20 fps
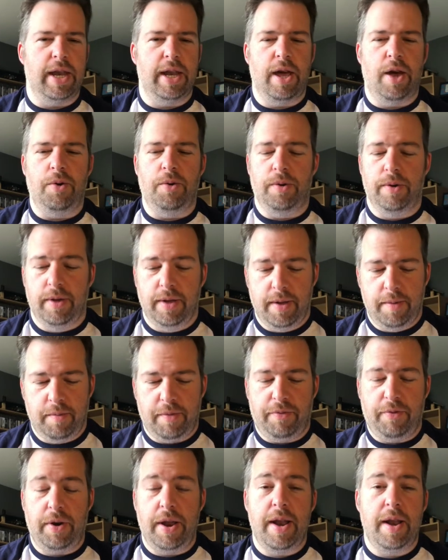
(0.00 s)
Now,
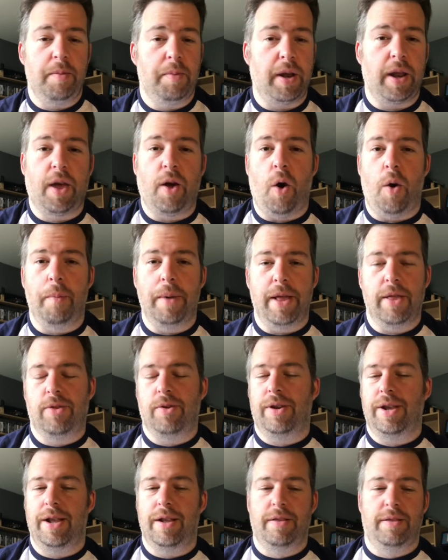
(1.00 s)
before anybody comments
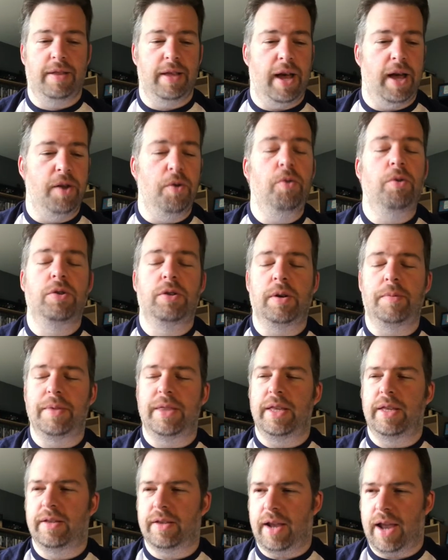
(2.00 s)
on anything, I know some of
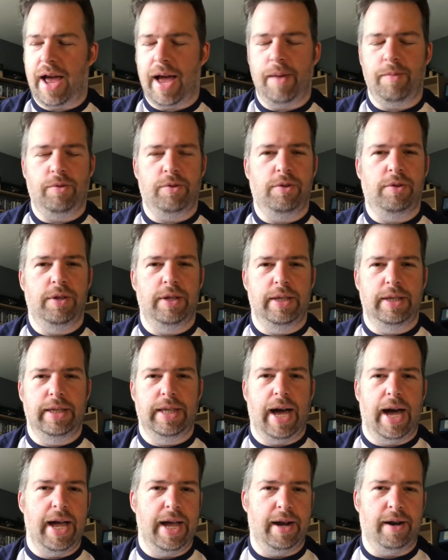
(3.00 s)
these are absolutely
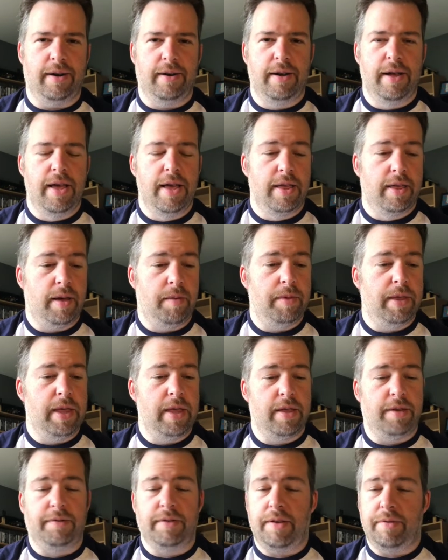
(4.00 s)
dire. Some of
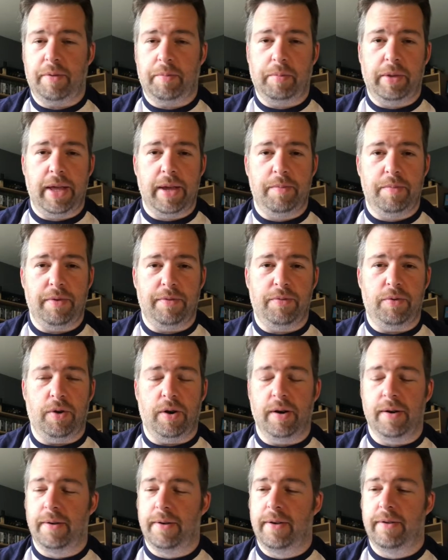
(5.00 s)
these I've never played
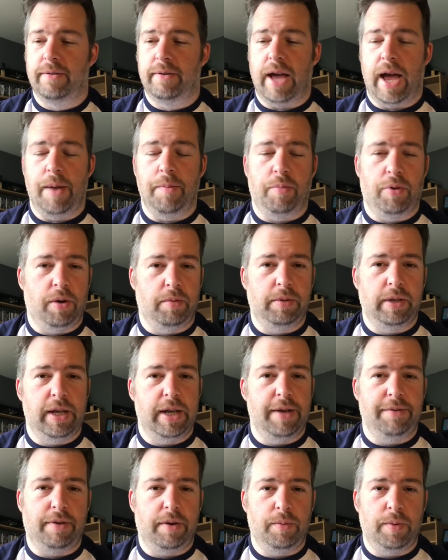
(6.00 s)
before, and probably
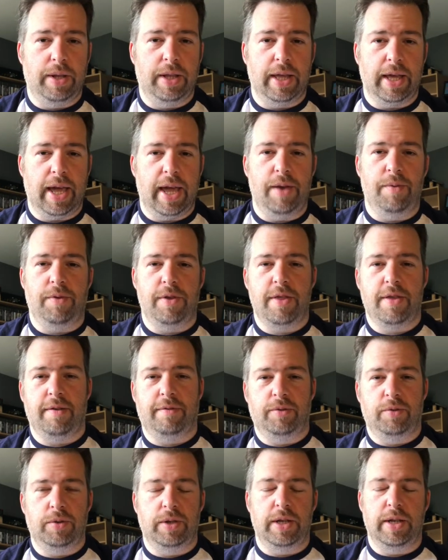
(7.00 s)
never will again once
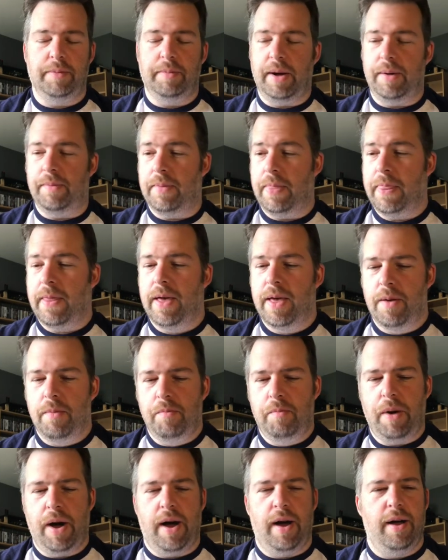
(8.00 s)
I've loaded them up.
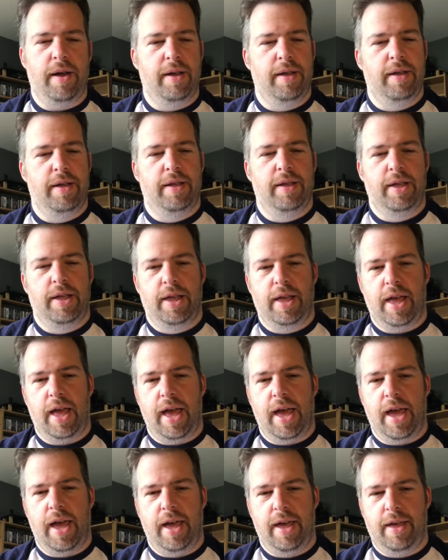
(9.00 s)
But
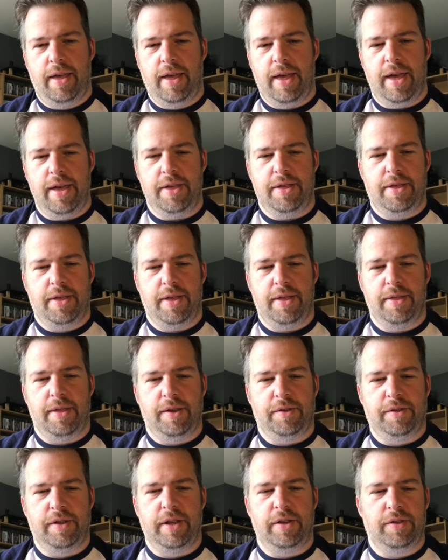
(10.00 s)
there's
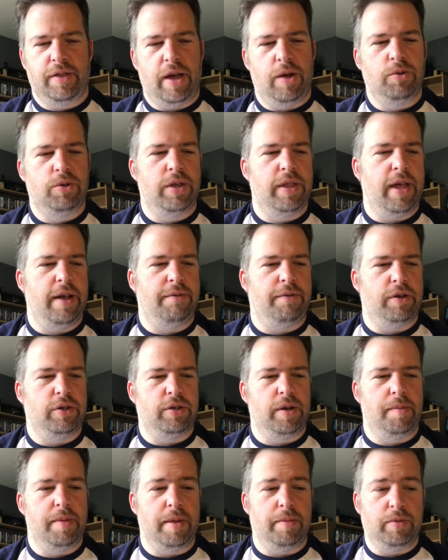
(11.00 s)
nostalgia there for
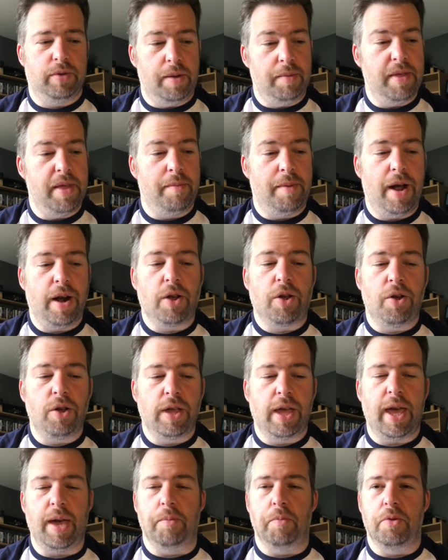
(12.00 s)
some of them. Some of them are
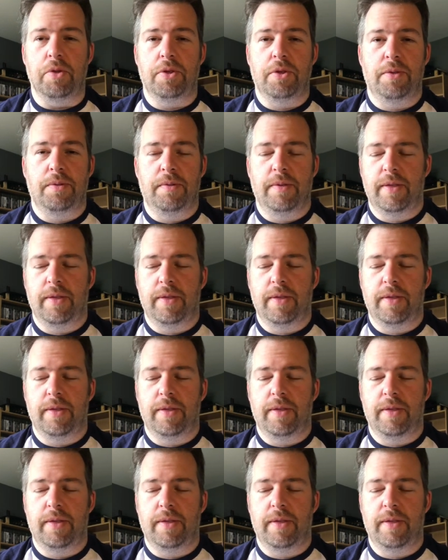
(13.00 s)
good games.